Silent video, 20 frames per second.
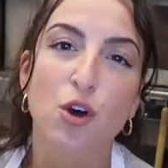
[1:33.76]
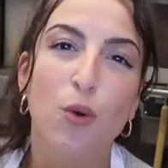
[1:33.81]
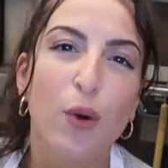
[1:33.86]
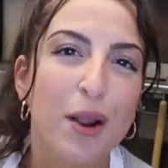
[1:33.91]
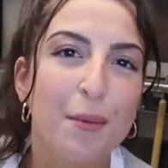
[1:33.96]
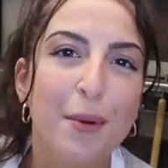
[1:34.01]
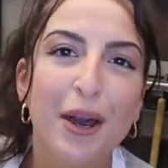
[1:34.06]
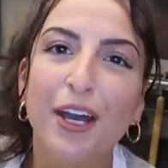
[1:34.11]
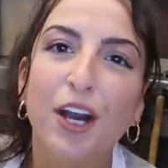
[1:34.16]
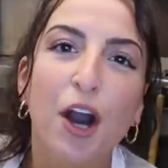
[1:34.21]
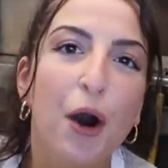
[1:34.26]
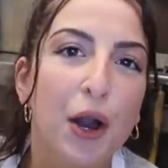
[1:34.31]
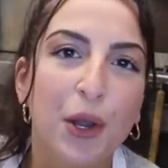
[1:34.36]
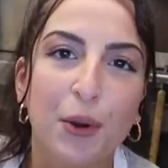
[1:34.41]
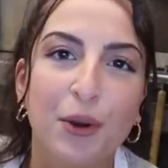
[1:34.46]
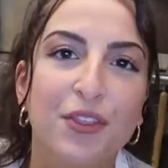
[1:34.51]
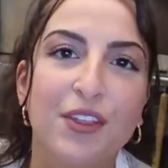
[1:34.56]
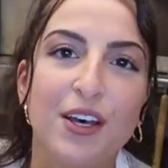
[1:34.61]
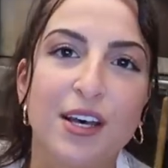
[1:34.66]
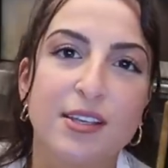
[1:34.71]
So where am I going
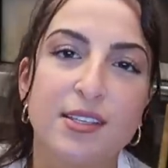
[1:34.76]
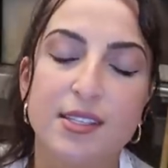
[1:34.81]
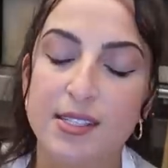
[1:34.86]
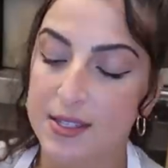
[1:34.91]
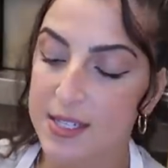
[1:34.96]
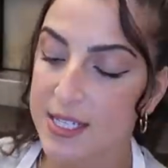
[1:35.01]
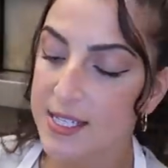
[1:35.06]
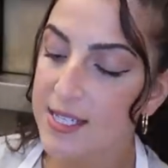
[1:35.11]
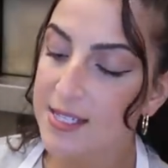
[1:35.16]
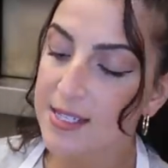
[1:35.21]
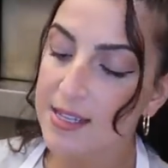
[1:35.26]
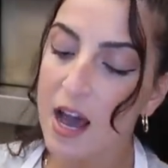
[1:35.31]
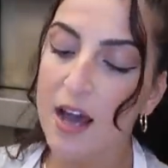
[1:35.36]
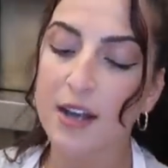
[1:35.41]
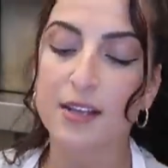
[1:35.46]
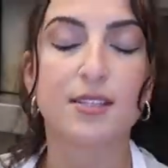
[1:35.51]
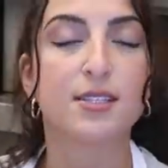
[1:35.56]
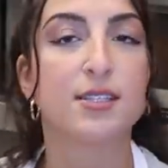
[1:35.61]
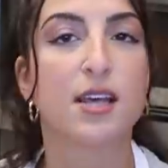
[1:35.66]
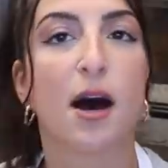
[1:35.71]
with this? This is not
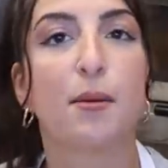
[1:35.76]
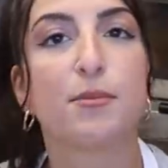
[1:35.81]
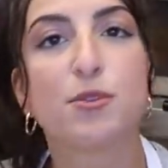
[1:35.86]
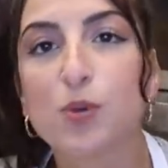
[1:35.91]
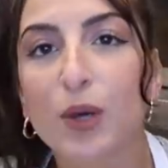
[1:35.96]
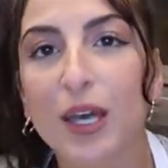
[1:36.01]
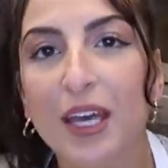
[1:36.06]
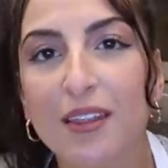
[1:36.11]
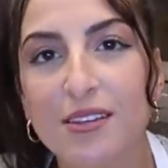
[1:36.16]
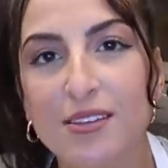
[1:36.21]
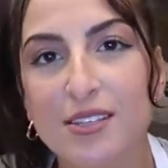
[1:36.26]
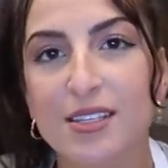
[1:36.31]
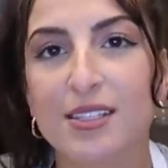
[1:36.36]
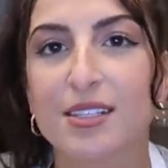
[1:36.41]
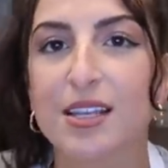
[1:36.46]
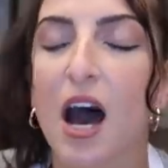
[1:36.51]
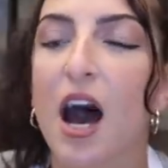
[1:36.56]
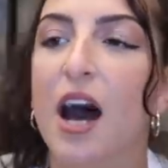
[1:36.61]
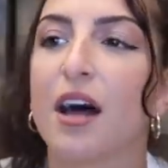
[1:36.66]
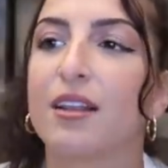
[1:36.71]
a subtweet. This is
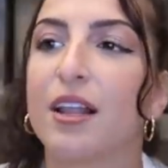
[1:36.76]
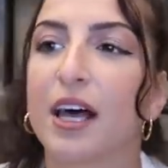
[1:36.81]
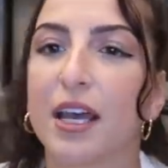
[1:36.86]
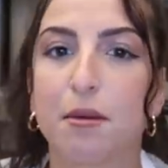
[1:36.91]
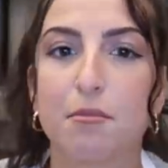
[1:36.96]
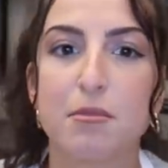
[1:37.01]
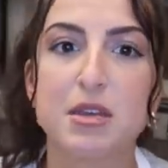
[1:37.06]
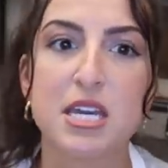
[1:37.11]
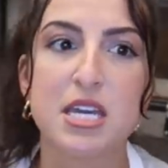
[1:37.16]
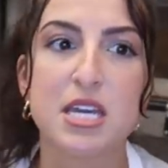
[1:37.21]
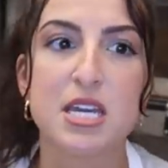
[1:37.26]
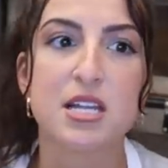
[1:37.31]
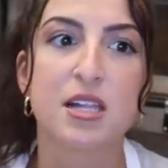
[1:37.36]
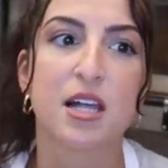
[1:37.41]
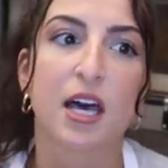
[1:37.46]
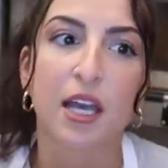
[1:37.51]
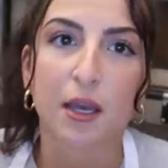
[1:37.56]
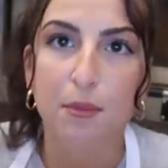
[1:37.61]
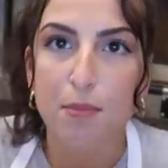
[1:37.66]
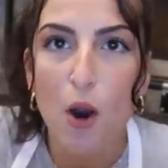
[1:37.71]
not like me
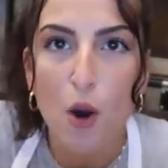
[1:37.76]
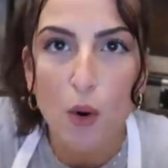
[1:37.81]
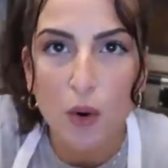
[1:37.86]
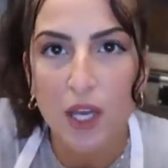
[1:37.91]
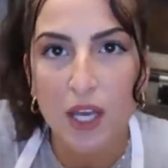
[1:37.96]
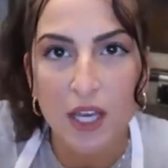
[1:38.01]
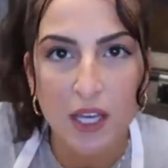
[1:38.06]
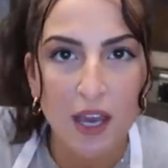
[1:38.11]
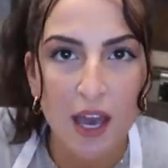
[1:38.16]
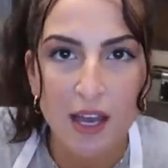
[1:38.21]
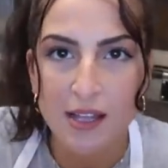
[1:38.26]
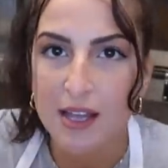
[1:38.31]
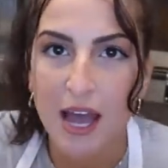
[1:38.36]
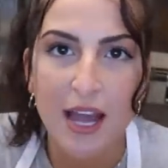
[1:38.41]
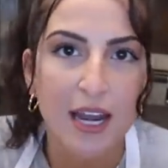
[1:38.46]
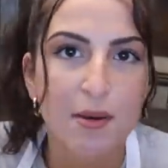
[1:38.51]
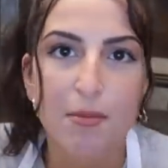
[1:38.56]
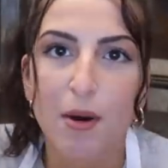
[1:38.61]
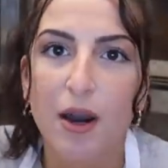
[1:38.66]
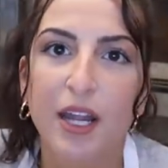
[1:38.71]
like poking at
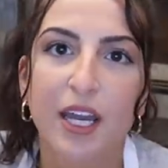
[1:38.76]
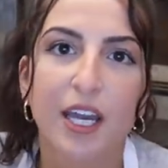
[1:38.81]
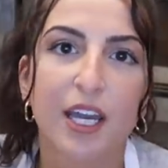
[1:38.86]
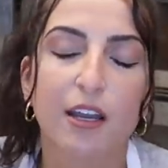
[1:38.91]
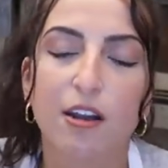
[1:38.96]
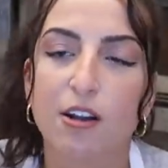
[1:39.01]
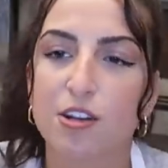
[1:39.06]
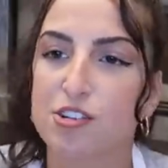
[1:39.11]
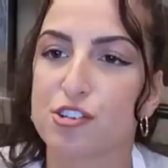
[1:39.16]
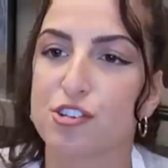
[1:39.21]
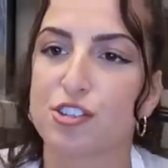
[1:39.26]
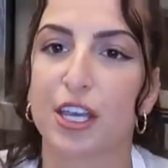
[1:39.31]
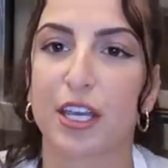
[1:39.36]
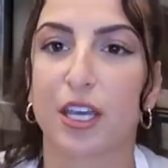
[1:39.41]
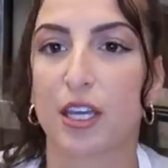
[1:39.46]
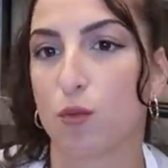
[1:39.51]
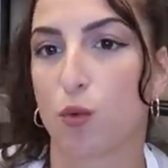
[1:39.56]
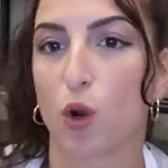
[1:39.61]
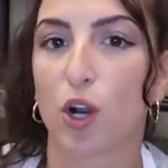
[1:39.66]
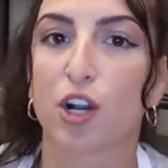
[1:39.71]
anybody or just
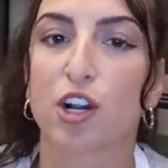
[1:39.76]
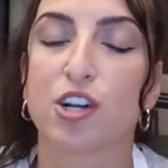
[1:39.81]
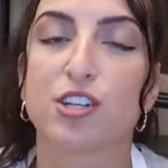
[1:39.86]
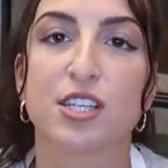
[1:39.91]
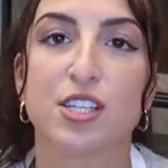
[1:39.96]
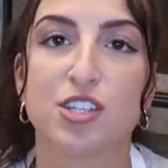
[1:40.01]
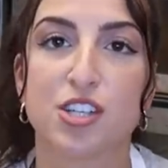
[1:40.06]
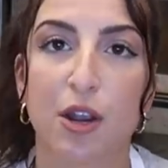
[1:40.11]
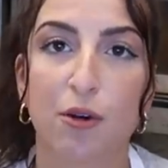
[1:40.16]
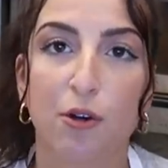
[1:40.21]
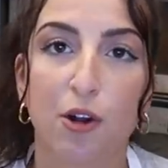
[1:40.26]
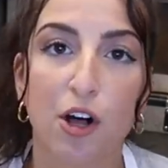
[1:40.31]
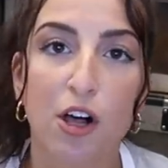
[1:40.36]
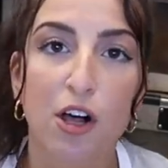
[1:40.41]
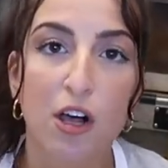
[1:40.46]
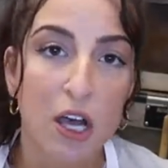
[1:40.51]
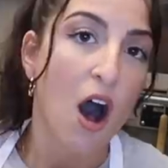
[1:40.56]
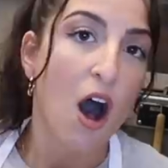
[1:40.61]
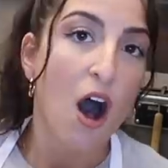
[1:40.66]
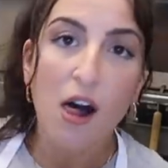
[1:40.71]
like workers in general.
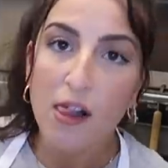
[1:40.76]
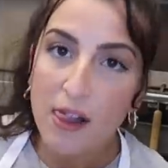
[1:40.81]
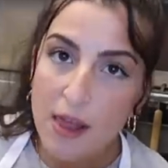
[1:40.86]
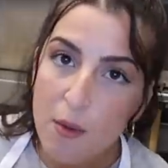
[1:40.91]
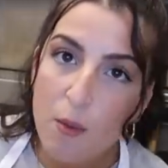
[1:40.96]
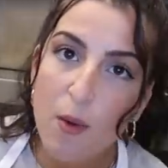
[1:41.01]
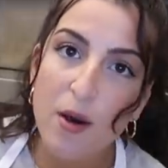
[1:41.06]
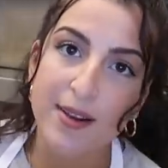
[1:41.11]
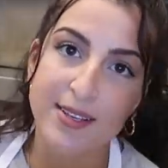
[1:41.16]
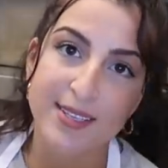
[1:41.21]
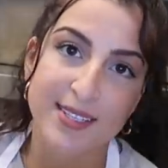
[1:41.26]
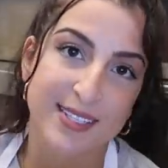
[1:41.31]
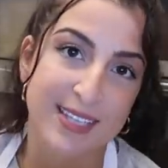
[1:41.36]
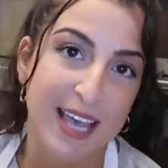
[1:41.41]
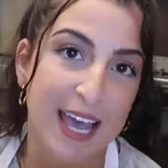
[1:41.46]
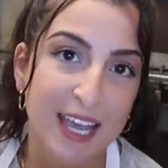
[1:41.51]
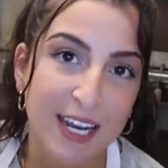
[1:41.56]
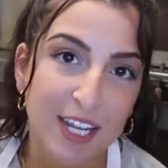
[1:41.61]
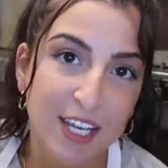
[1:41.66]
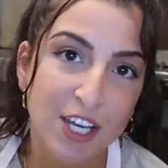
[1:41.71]
All I want to
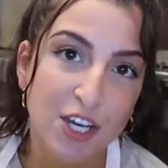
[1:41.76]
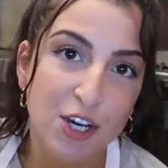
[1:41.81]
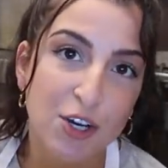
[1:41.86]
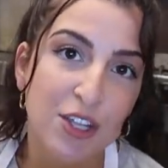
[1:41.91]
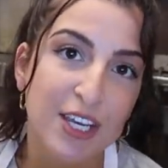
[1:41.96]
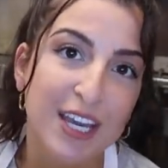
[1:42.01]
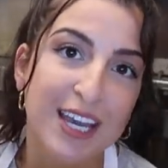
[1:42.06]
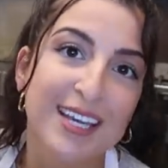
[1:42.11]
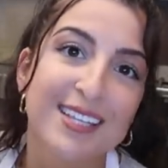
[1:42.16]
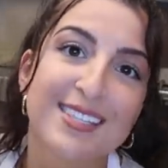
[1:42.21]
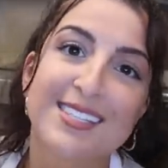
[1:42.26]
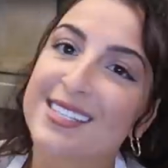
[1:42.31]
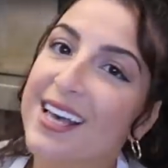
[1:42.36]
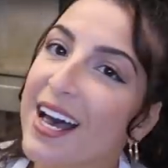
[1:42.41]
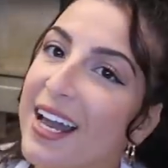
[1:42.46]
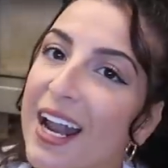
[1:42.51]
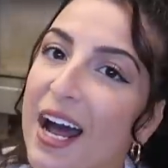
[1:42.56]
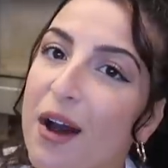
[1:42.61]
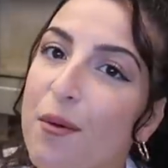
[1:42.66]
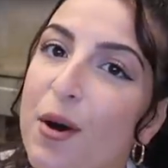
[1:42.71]
say to you, the
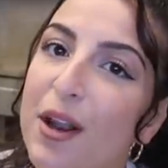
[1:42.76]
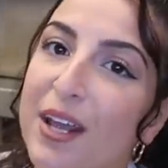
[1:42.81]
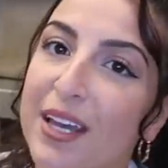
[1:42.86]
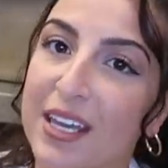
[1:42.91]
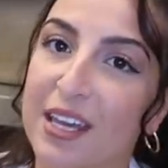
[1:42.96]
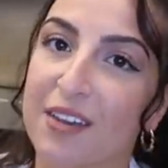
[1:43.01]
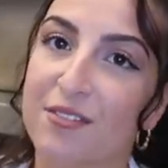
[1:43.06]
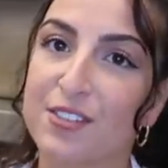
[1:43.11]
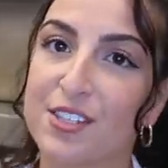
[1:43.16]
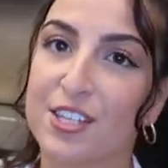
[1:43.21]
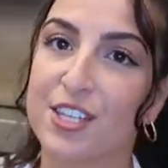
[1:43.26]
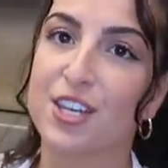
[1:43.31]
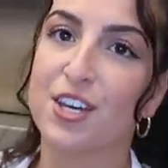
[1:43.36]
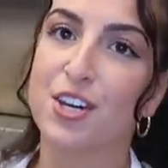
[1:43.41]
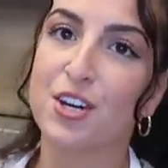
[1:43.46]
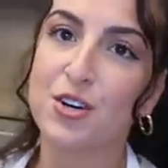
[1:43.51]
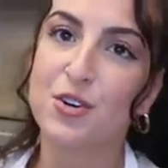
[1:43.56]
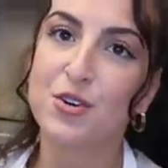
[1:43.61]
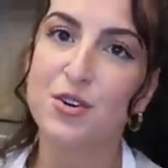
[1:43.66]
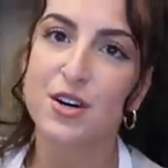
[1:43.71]
insight I want to give to
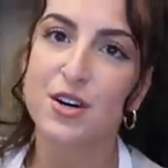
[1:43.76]
you